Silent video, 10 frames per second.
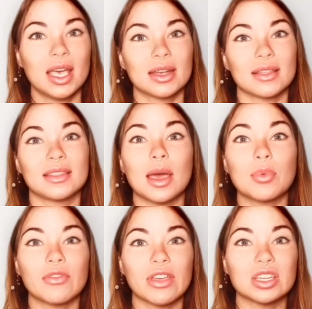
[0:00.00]
And the
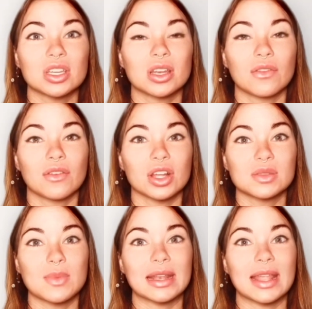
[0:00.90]
deprivation of
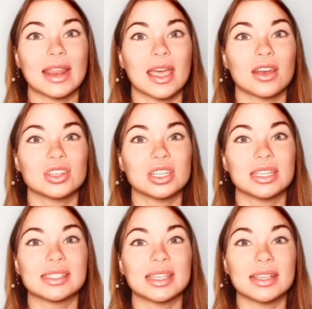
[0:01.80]
Earth's magnetic energy
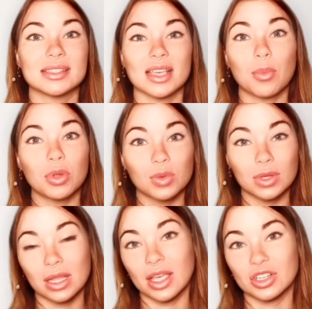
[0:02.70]
in cities, coupled
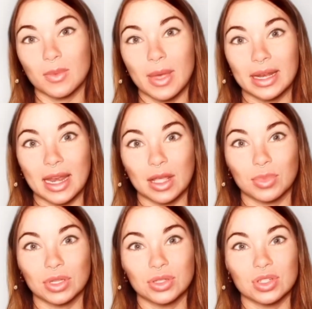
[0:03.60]
with electromagnetic
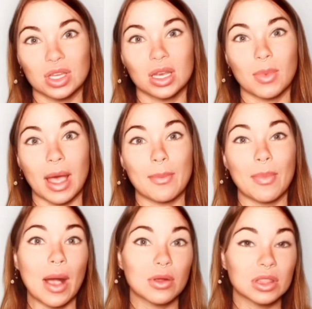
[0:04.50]
pollution by
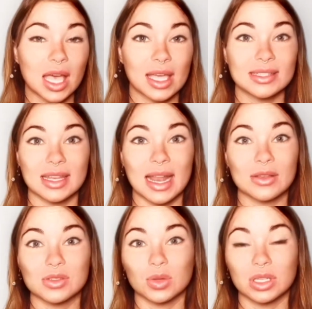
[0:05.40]
power lines and
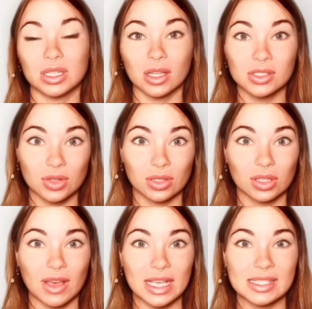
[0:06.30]
household industrial
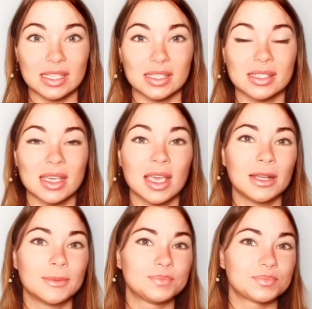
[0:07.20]
devices,
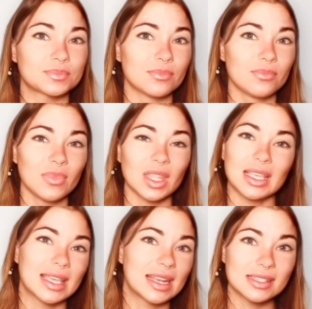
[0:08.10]

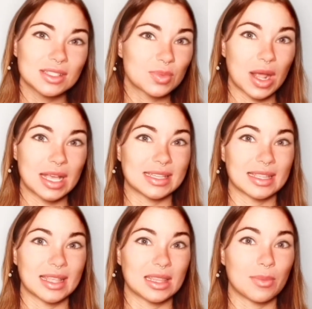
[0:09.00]
it isn't
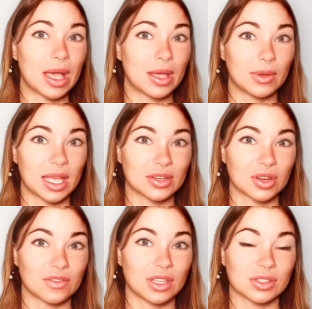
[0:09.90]
surprising that the
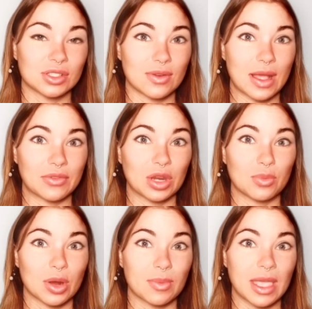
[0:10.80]
bioelectric field surrounding and
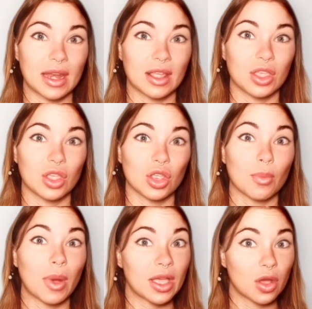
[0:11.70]
permeating your
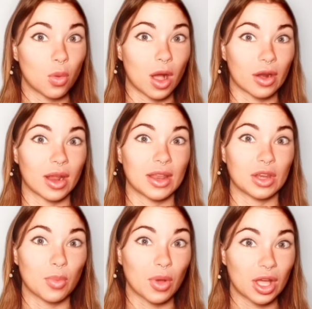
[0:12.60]
biowater and
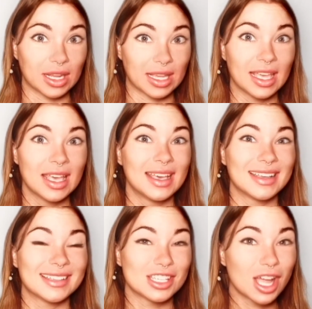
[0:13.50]
your body
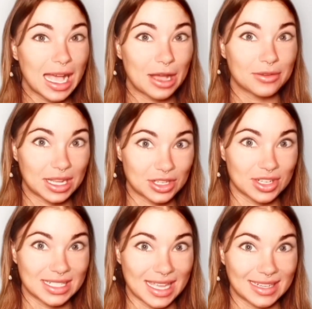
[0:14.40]
is not how nature
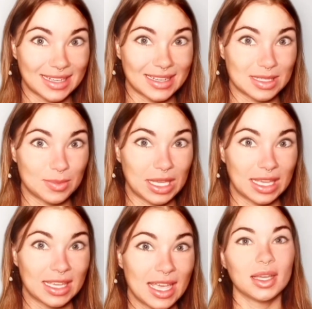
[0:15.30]
intended it to
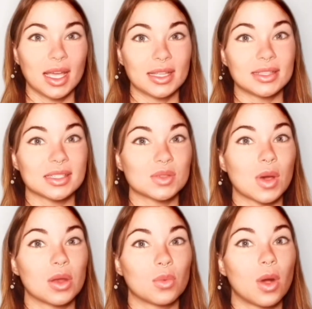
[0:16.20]
be. And this is
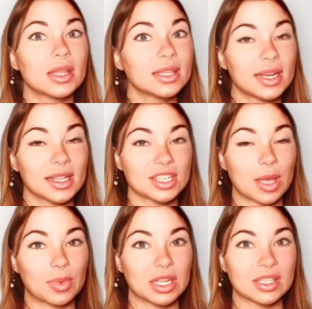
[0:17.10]
what one leading
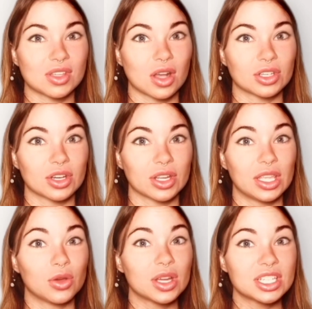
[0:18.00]
Japanese doctor,
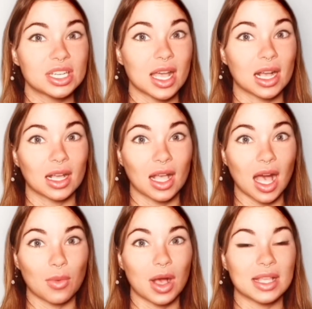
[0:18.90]
Kyoichi
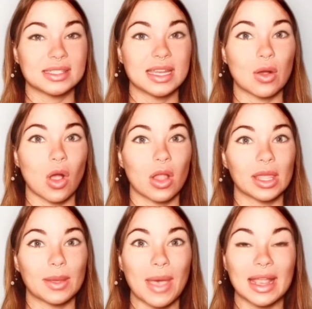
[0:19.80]
Nakagawa, is now
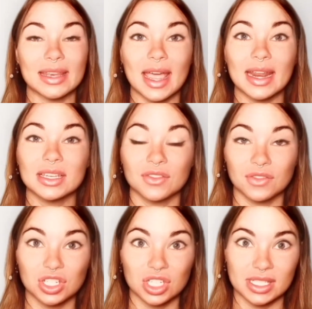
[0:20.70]
calling magnetic
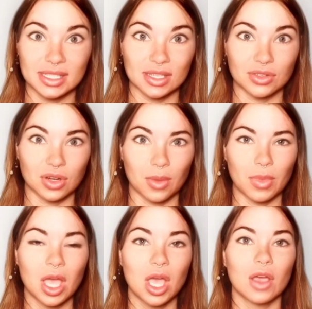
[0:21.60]
deficiency syndrome,
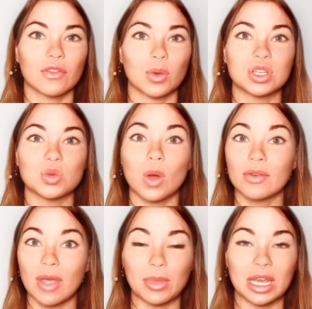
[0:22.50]
for which
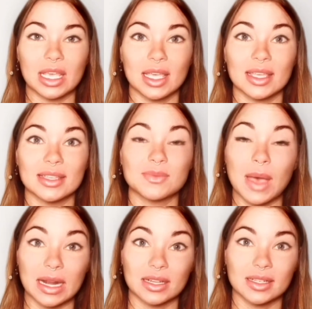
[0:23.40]
one remedy is
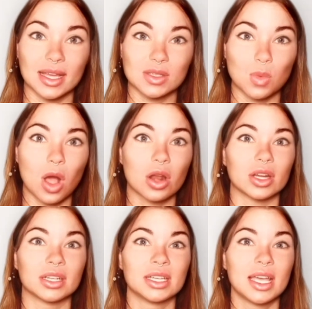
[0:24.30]
magnetized
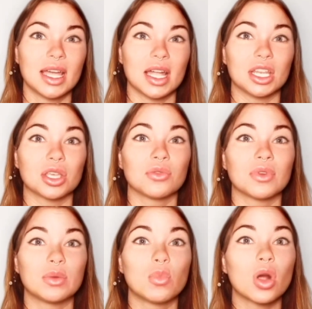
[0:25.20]
water. And you can
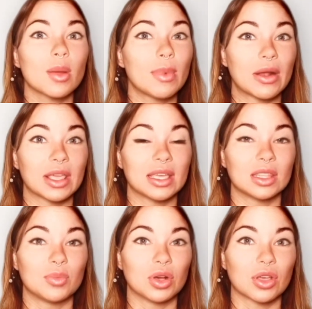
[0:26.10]
read more about it in
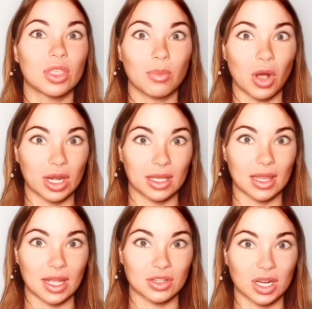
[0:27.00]
the book The Body
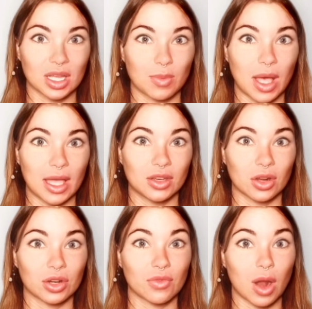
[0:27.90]
Electric by
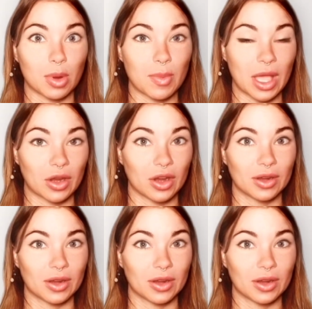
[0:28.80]
Dr. Robert Becker.